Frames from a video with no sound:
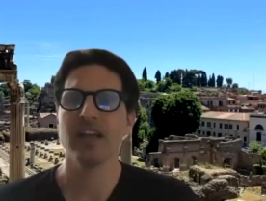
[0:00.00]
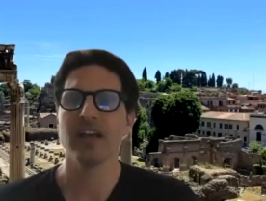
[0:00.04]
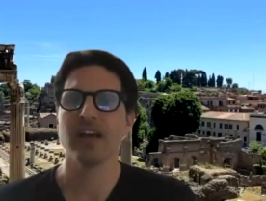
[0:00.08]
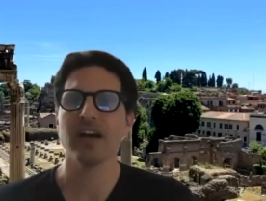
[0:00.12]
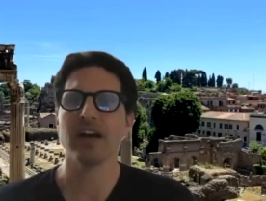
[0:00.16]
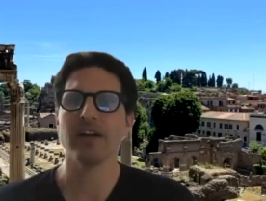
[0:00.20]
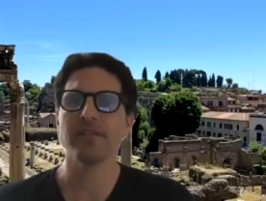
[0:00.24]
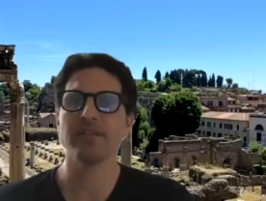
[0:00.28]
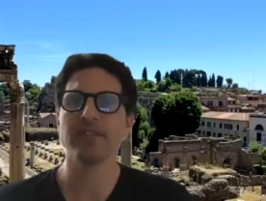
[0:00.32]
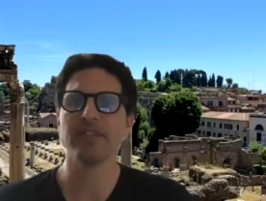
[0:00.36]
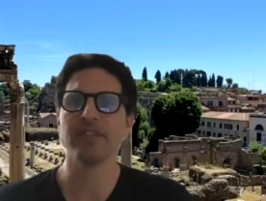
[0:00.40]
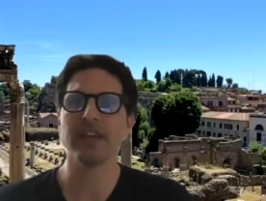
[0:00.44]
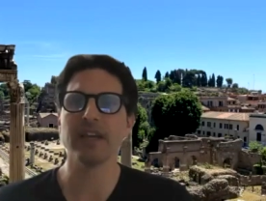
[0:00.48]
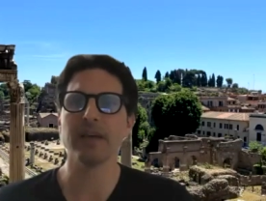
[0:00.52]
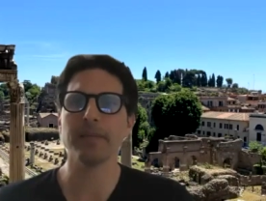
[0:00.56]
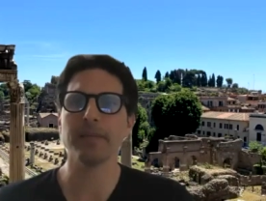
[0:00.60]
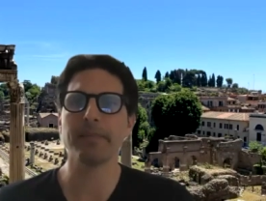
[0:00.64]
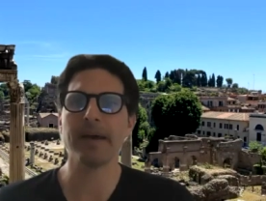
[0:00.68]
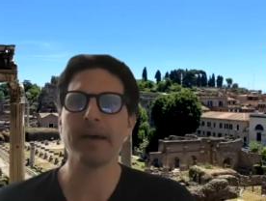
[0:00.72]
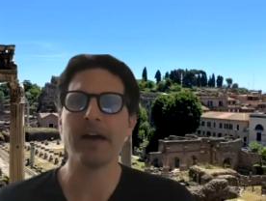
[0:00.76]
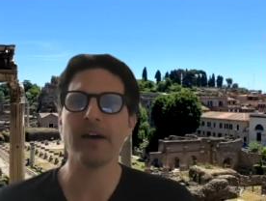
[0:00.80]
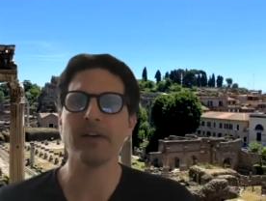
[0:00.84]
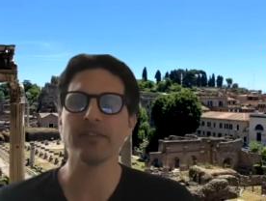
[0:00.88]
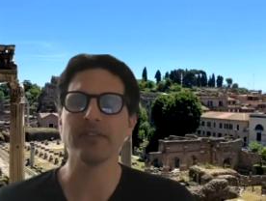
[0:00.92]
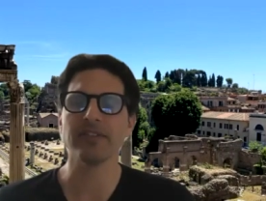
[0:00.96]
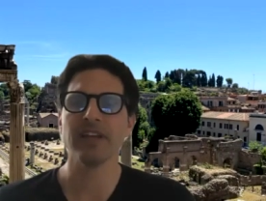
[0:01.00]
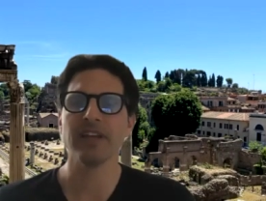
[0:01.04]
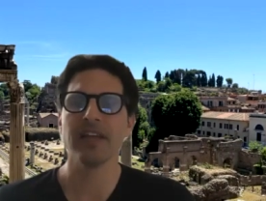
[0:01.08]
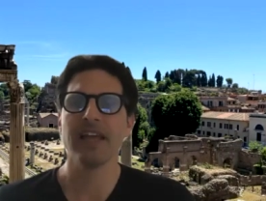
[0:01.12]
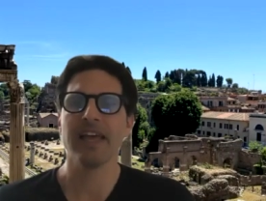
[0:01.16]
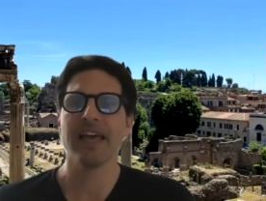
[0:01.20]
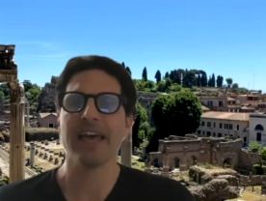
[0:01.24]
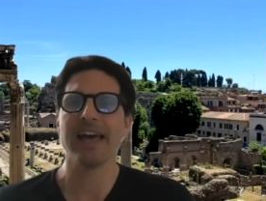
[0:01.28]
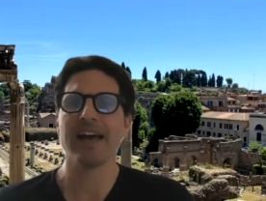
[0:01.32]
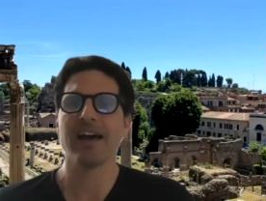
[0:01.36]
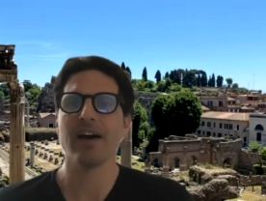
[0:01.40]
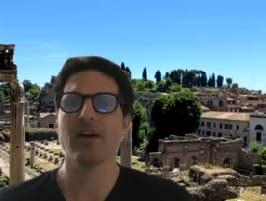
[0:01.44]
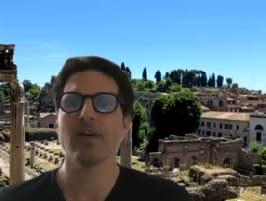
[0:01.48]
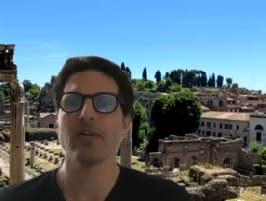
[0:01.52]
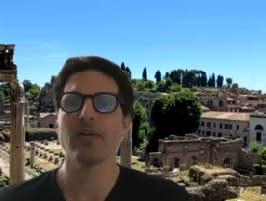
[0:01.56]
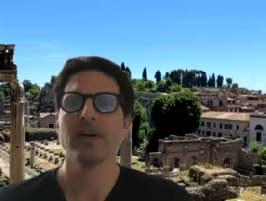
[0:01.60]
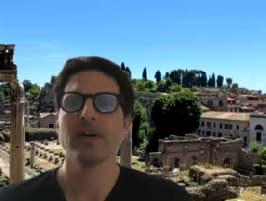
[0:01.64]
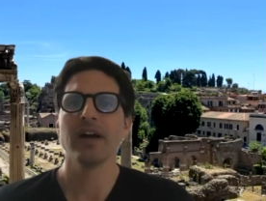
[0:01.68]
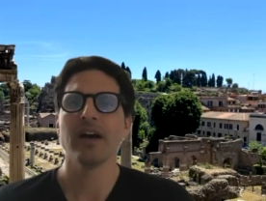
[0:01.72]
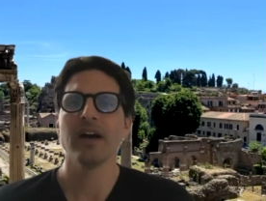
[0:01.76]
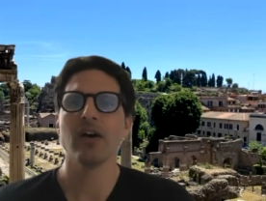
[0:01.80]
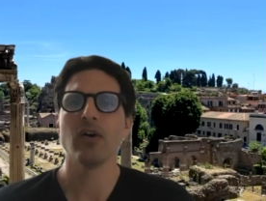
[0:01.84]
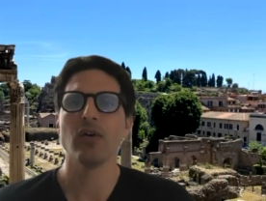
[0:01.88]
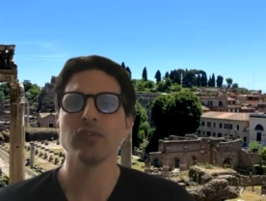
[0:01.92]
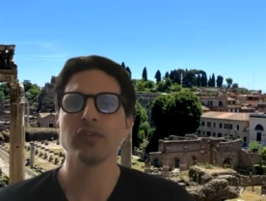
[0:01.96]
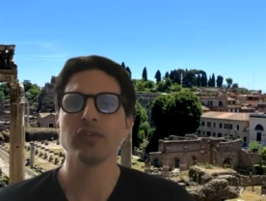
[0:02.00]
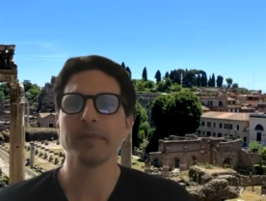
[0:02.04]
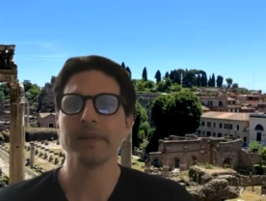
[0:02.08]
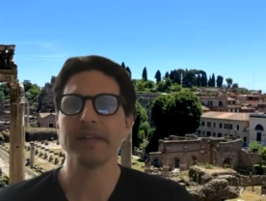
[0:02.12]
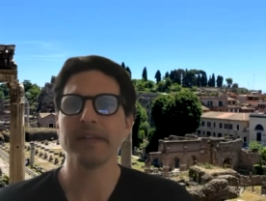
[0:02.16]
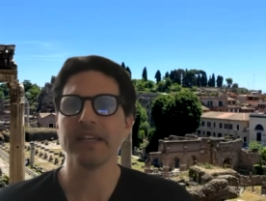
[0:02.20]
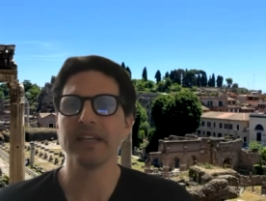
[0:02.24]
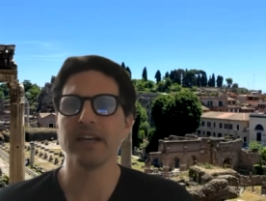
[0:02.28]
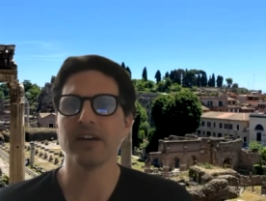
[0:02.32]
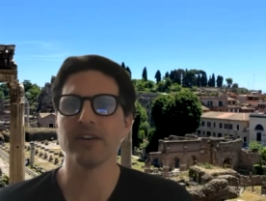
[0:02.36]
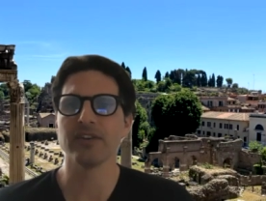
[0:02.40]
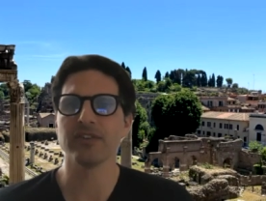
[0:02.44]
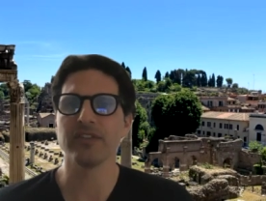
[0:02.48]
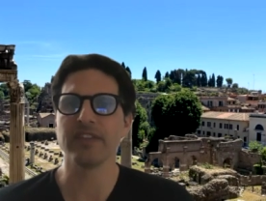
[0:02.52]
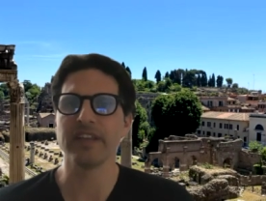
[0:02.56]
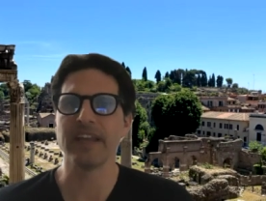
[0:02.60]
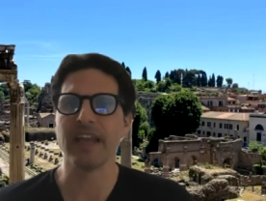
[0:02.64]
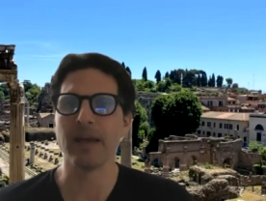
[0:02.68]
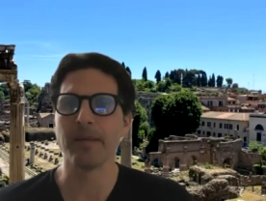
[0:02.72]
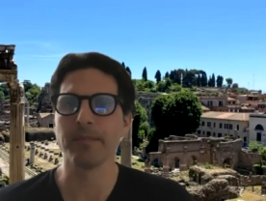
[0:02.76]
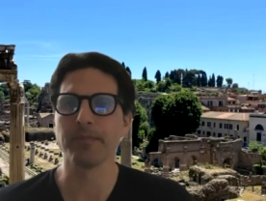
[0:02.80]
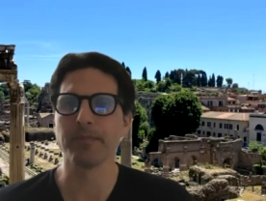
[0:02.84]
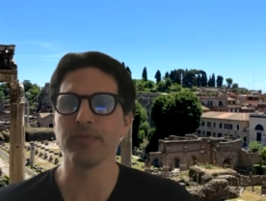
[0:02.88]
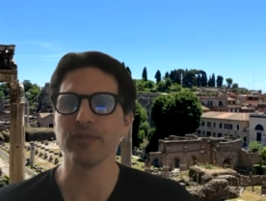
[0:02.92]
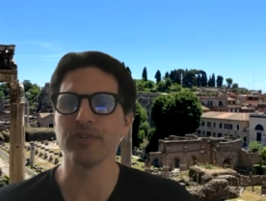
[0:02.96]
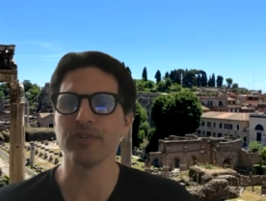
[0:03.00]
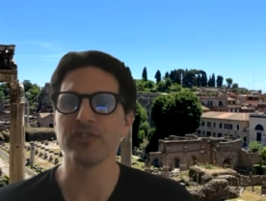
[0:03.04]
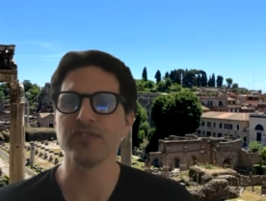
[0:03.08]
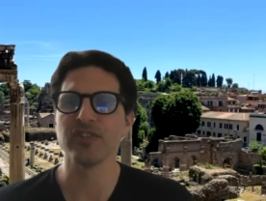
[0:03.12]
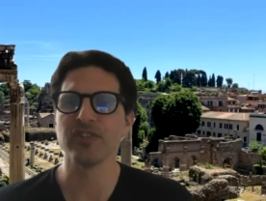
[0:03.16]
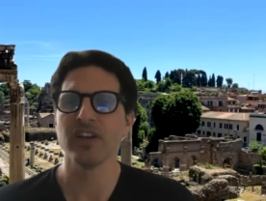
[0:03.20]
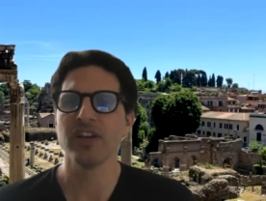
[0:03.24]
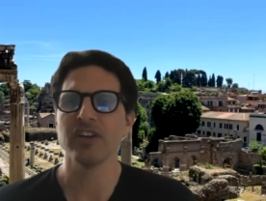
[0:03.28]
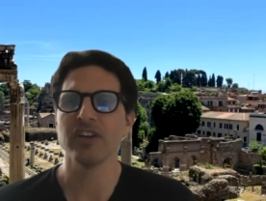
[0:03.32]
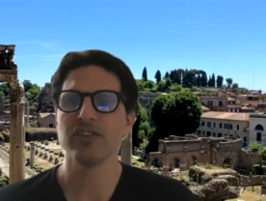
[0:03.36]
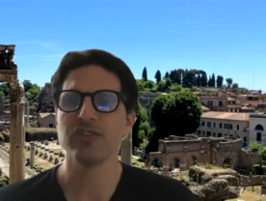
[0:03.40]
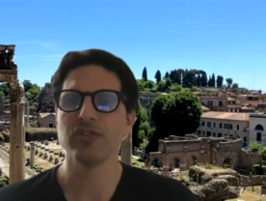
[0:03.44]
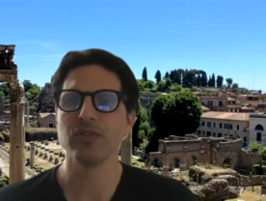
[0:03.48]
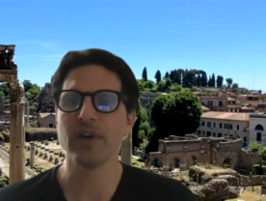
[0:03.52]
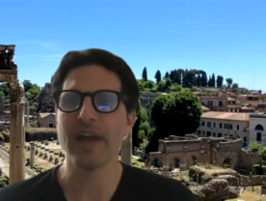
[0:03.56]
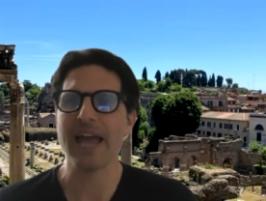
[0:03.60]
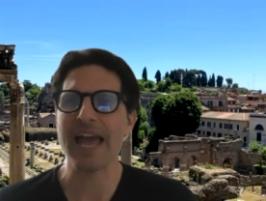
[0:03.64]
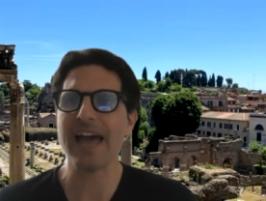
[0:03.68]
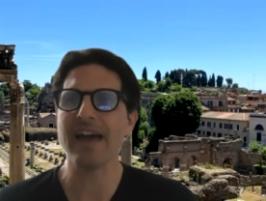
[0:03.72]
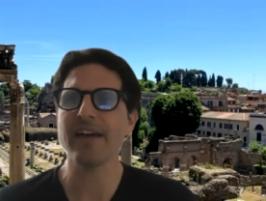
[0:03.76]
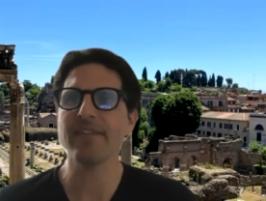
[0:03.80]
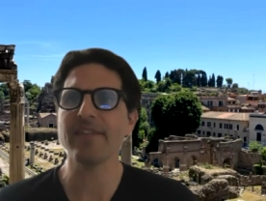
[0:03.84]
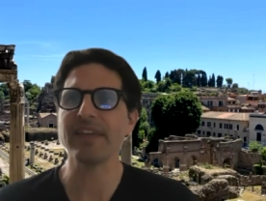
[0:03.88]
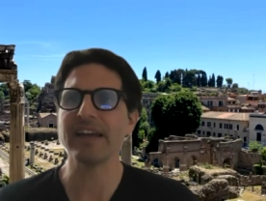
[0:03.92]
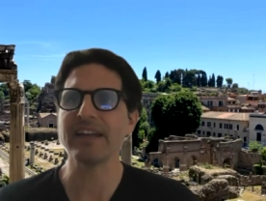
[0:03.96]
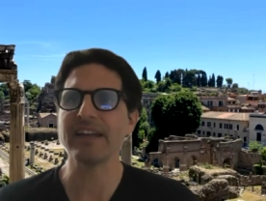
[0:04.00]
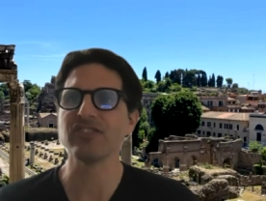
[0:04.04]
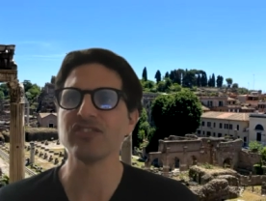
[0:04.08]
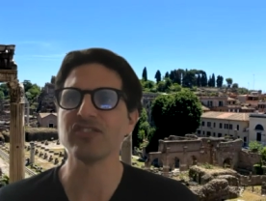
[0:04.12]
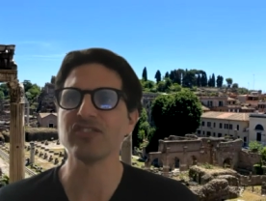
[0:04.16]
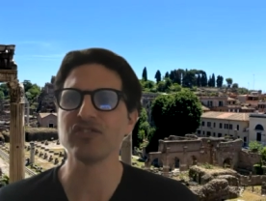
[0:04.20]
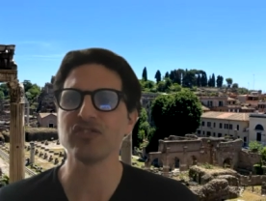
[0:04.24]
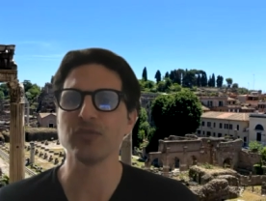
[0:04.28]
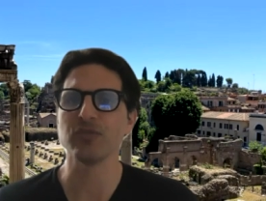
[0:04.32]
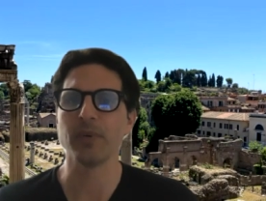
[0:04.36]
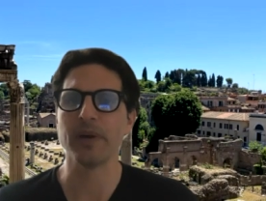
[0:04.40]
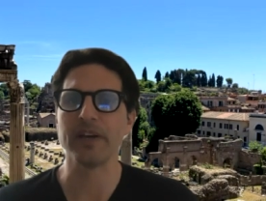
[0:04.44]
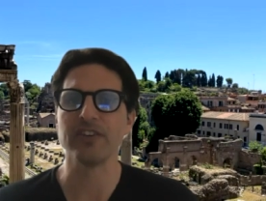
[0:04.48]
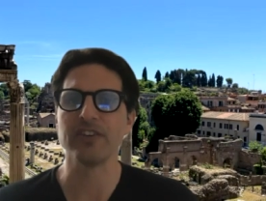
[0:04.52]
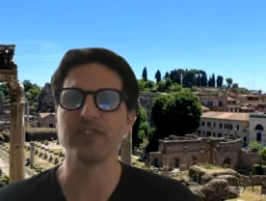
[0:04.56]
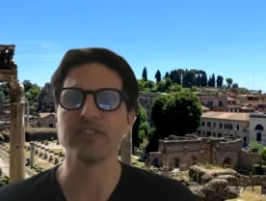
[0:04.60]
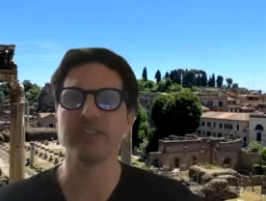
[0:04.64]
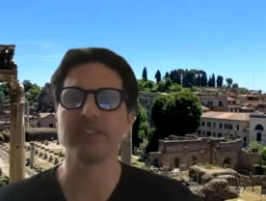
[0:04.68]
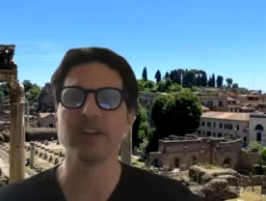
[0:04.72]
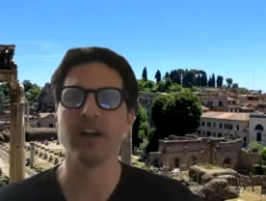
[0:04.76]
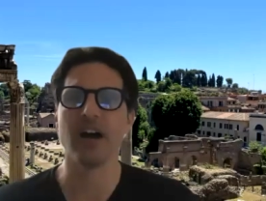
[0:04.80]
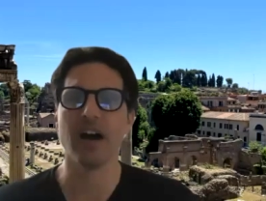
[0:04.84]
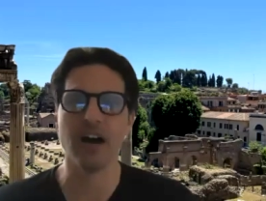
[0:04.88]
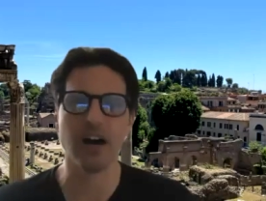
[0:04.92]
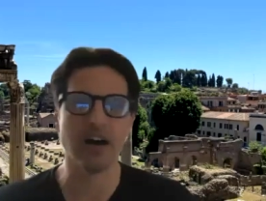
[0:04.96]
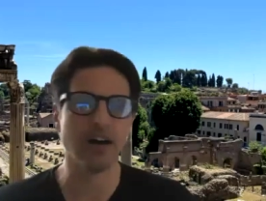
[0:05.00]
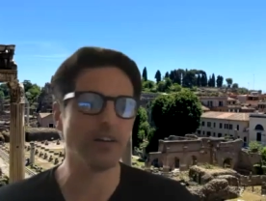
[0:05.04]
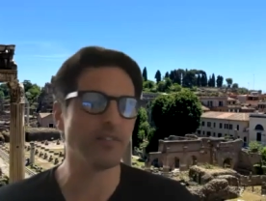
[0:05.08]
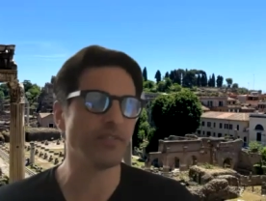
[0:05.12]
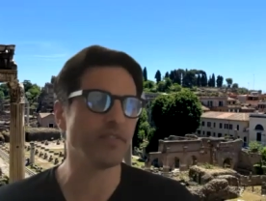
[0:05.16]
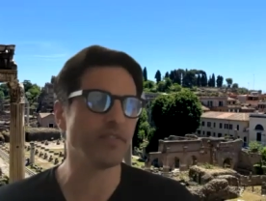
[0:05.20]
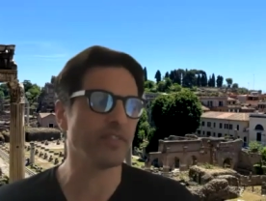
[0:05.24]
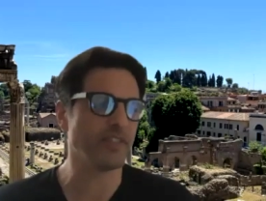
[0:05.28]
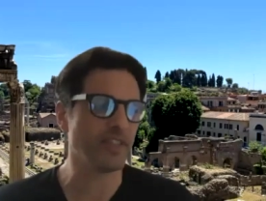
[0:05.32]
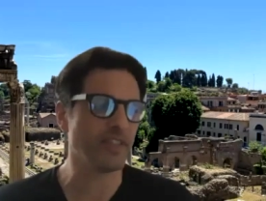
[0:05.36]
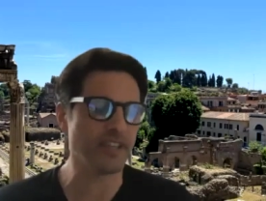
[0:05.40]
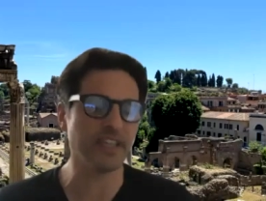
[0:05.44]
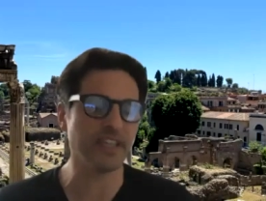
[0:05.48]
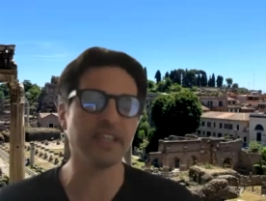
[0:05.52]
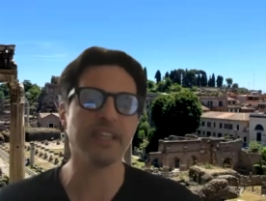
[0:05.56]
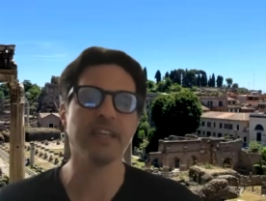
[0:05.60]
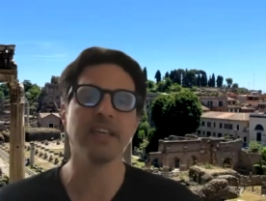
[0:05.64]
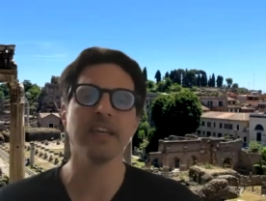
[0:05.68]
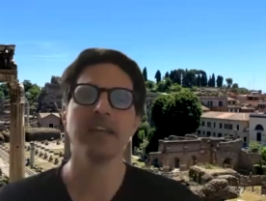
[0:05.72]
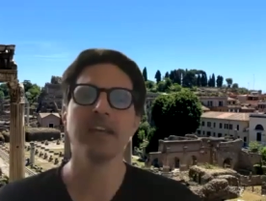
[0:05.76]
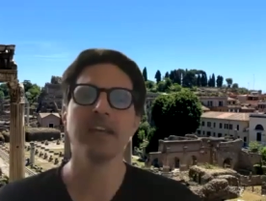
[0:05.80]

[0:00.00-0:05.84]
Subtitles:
If you think about how ultimately under the emperors, you have that situation of the